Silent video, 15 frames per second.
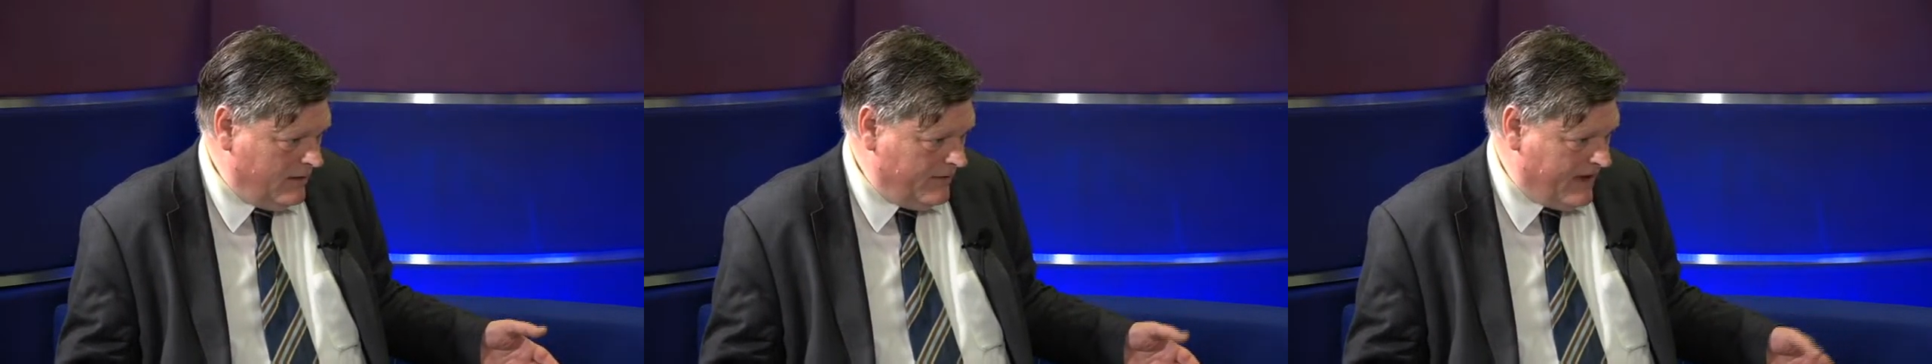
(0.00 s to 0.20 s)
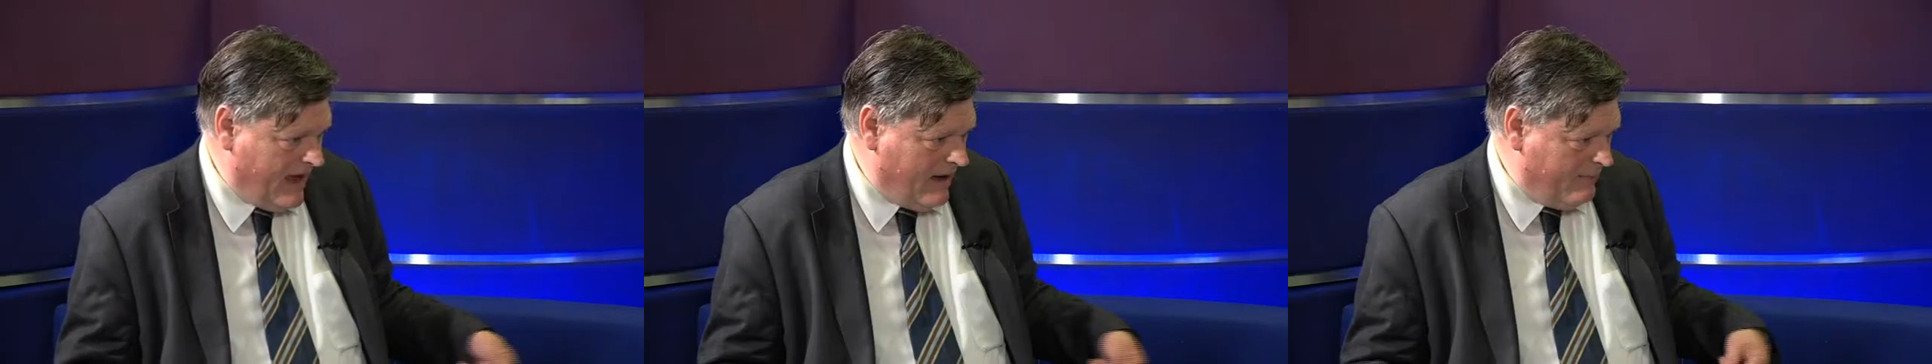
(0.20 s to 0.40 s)

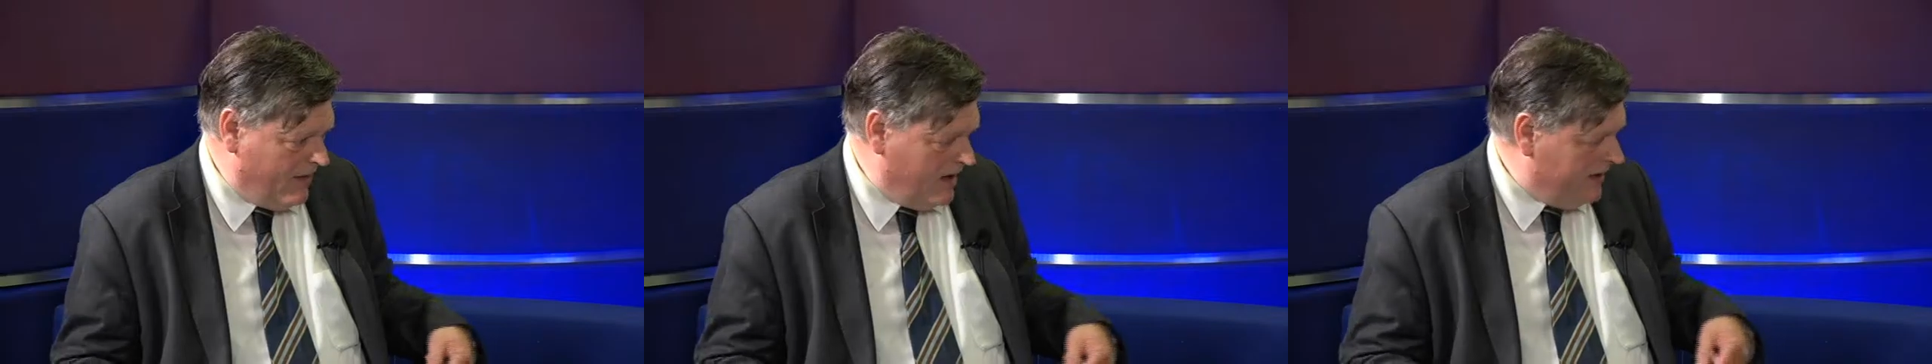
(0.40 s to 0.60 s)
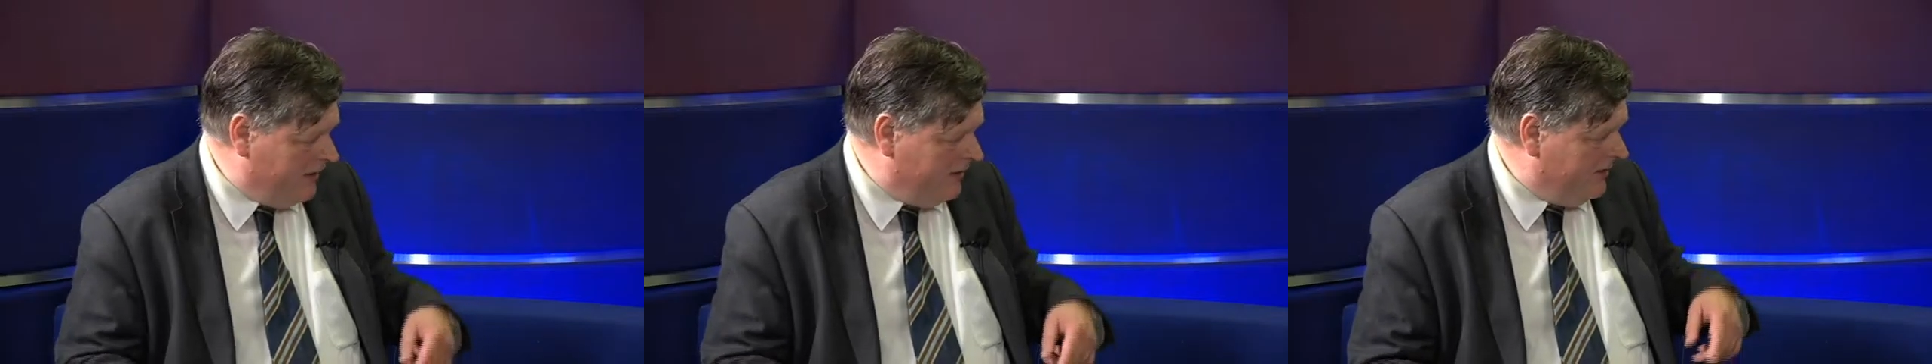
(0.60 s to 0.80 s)
That
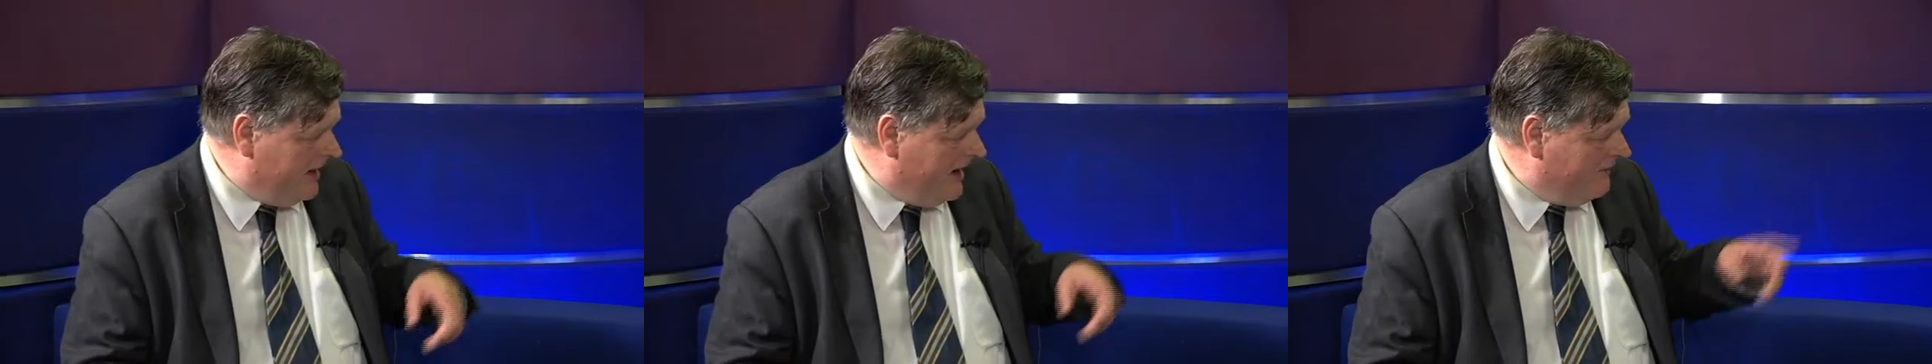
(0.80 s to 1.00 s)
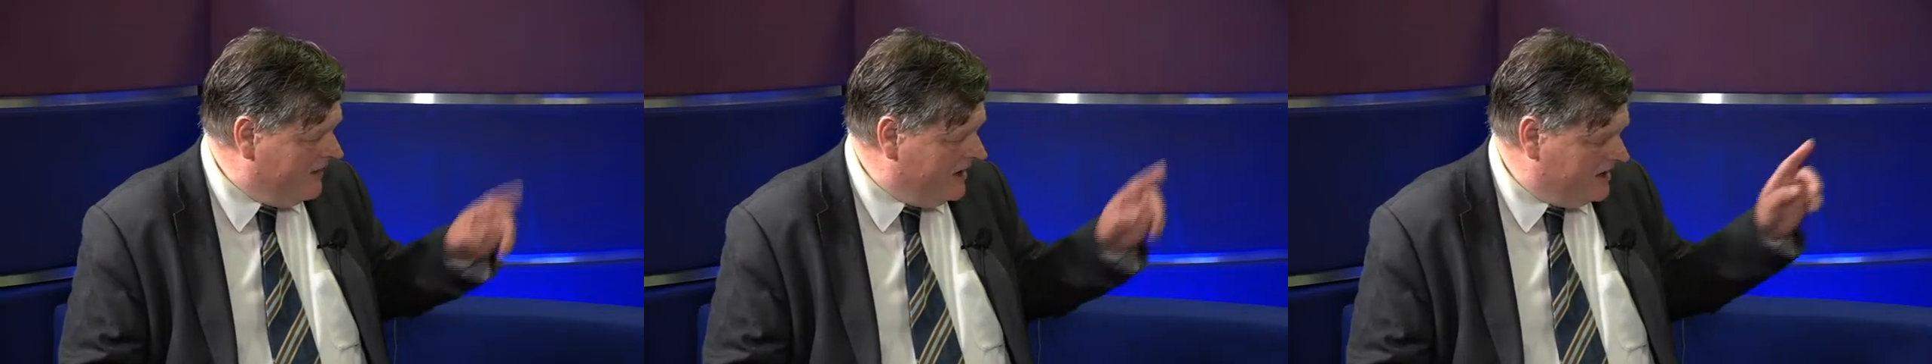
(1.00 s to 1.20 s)
money you
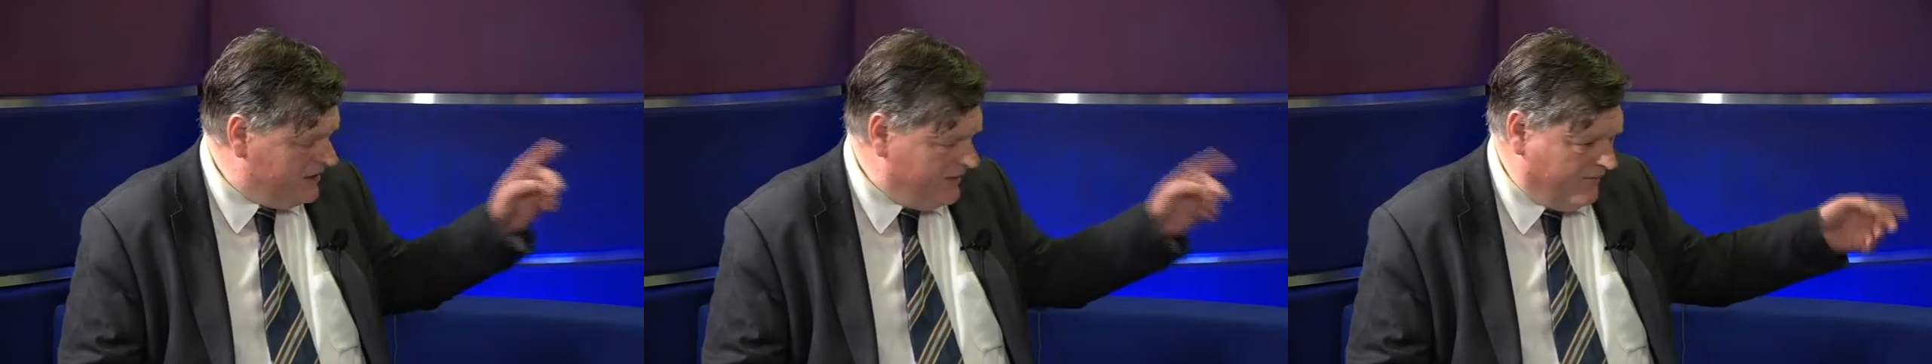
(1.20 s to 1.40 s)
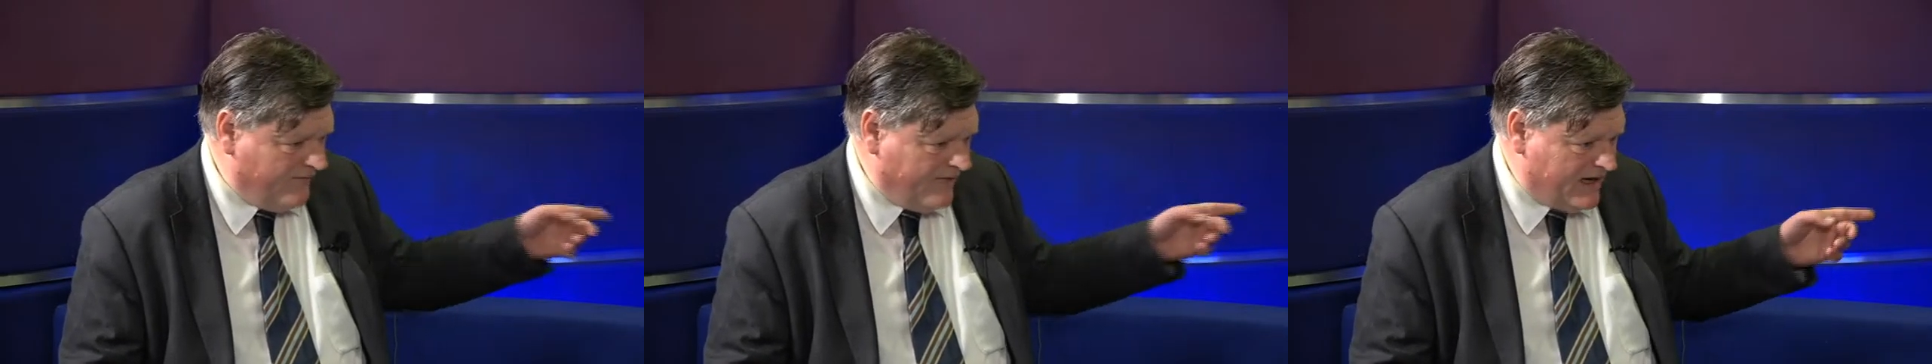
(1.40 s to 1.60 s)
gave me
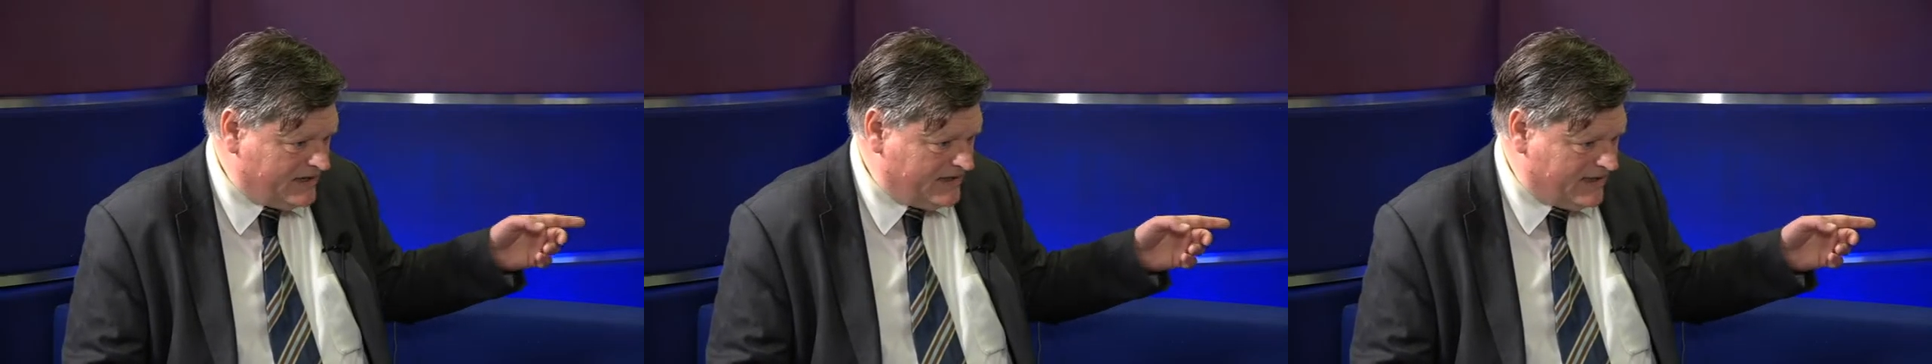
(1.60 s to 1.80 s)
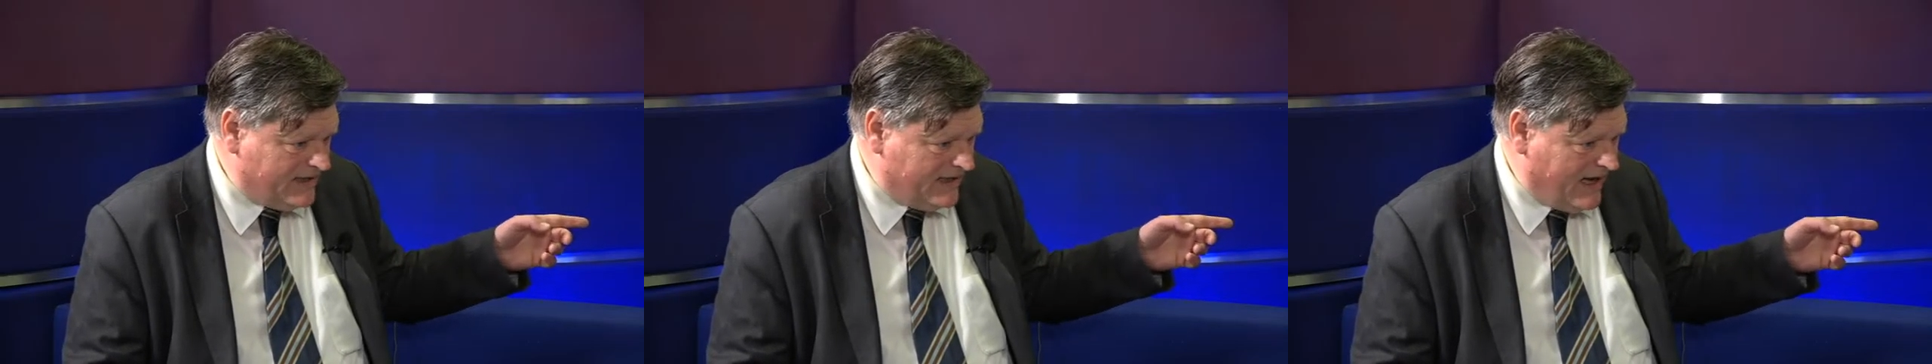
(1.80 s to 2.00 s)
to
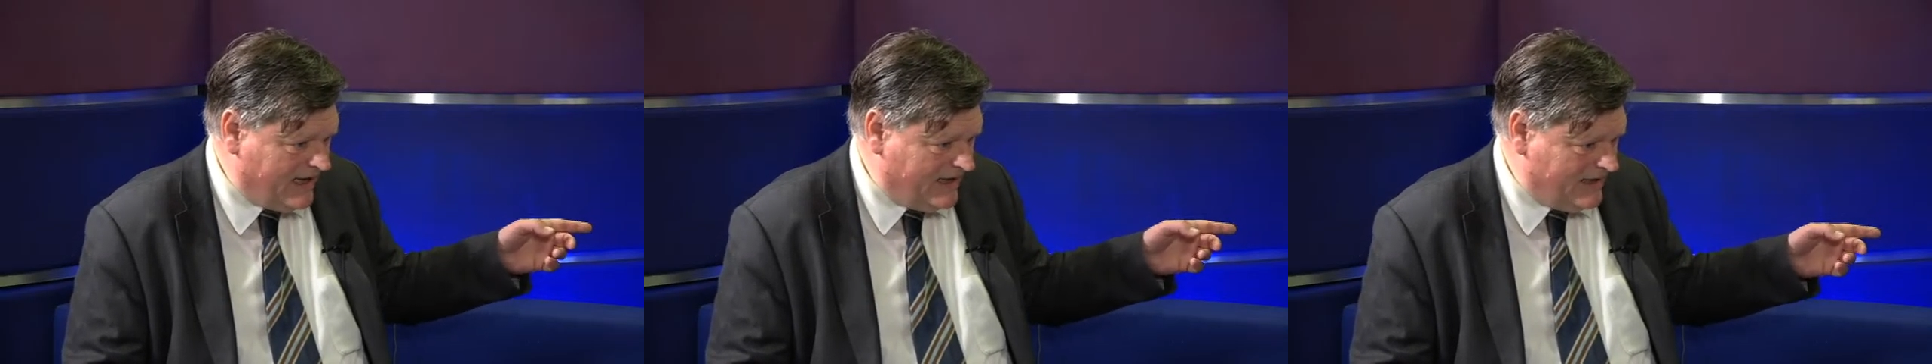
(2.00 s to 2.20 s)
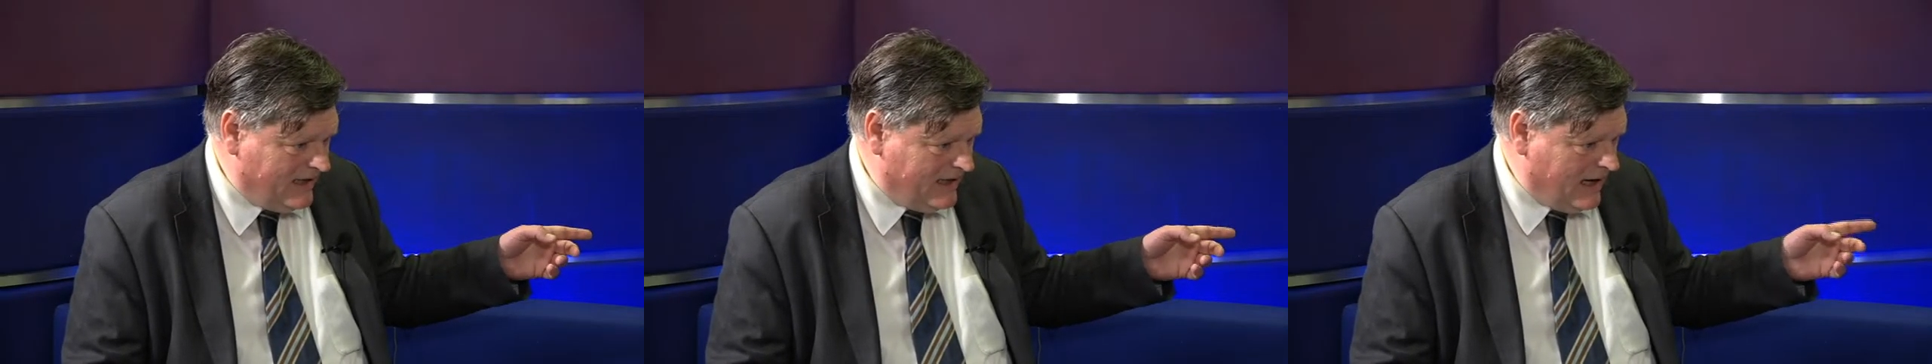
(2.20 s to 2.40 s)
invest in that
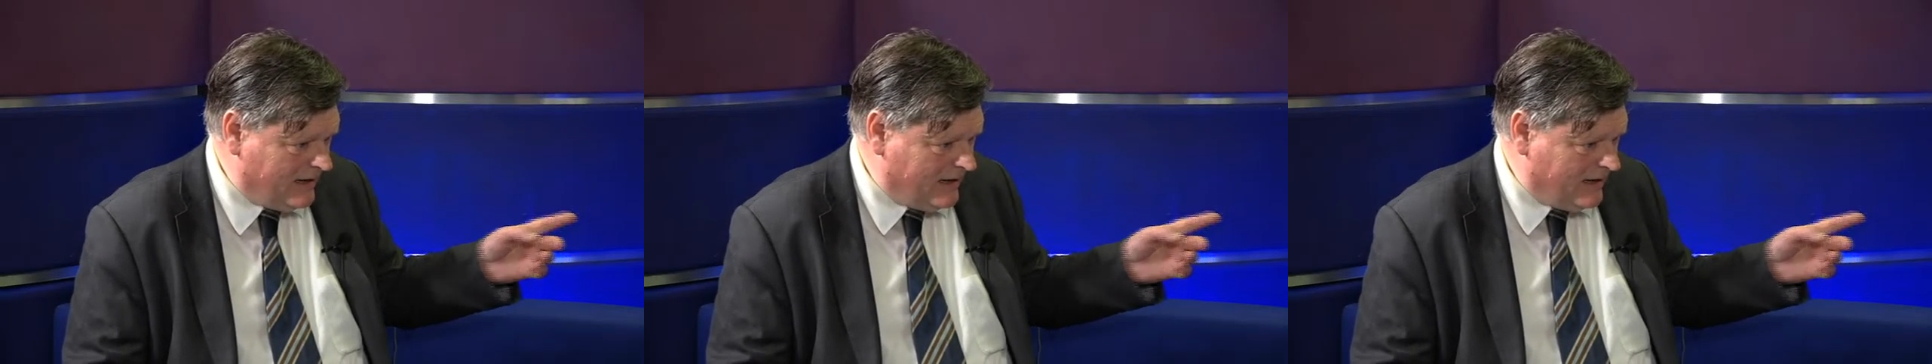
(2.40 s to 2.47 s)
thing,